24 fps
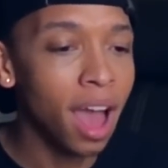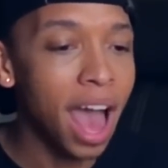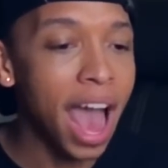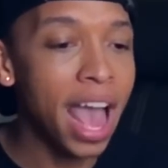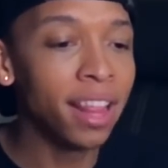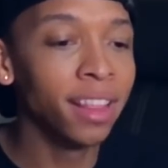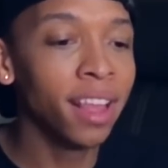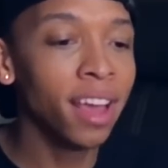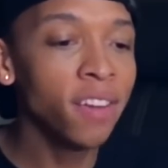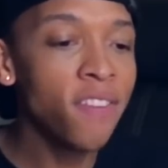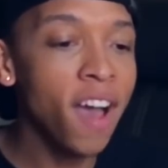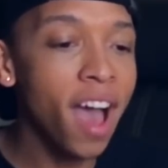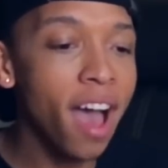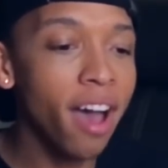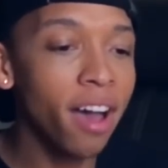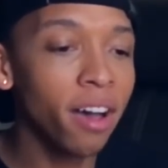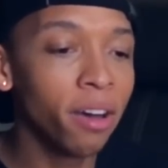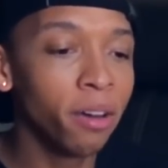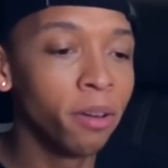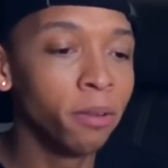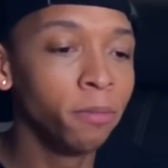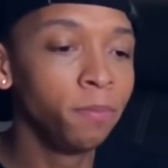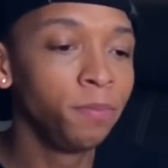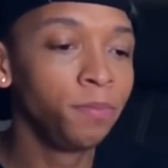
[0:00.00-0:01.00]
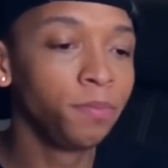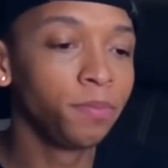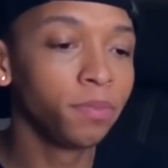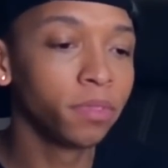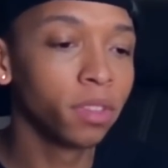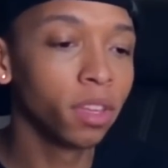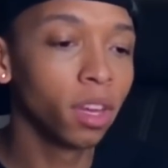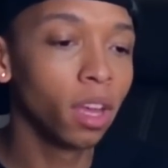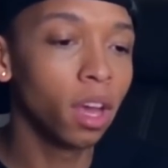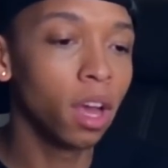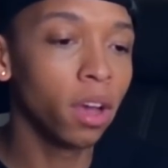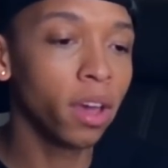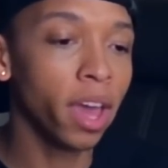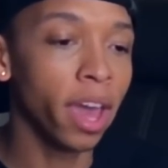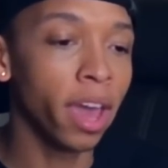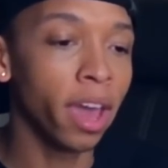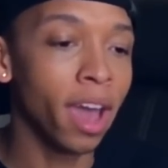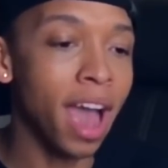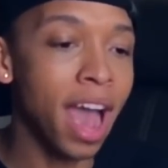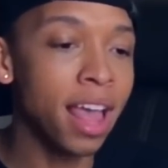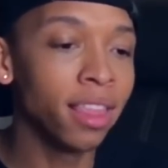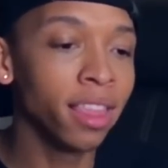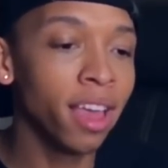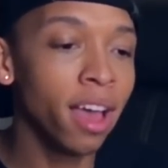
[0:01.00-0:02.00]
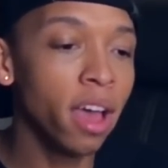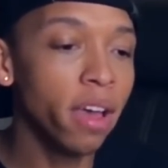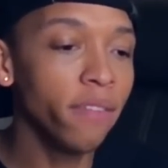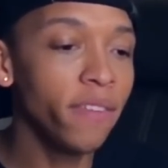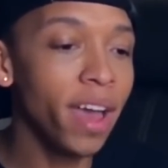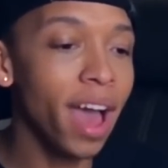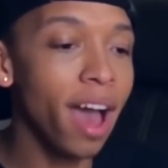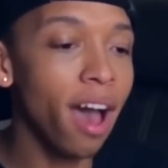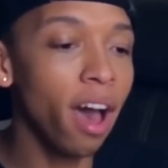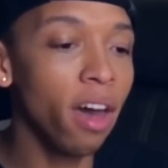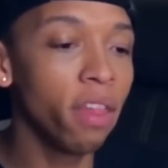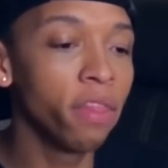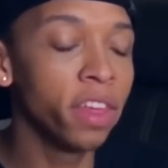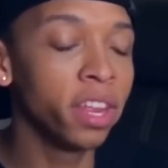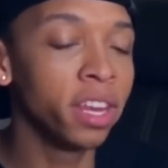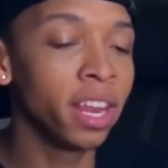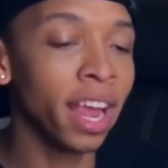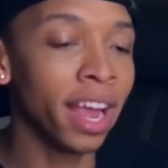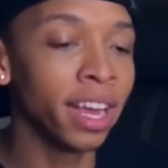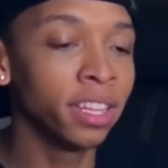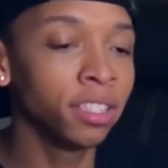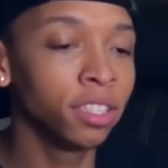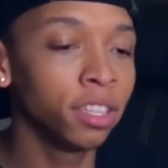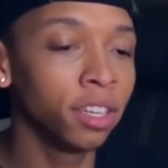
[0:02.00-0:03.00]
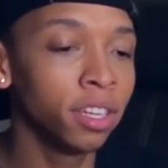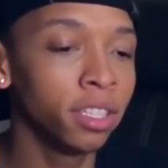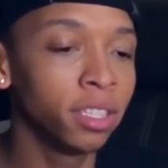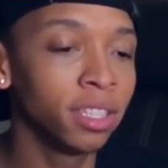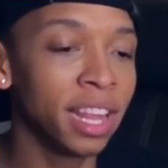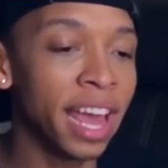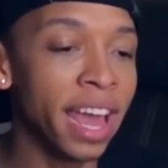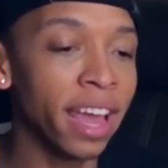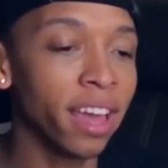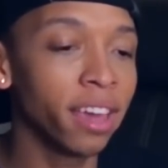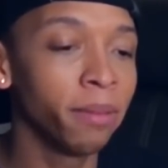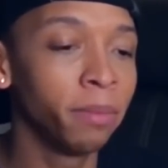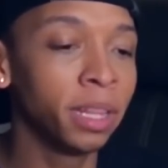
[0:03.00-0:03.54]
I love how, okay, I love how the dancer is like,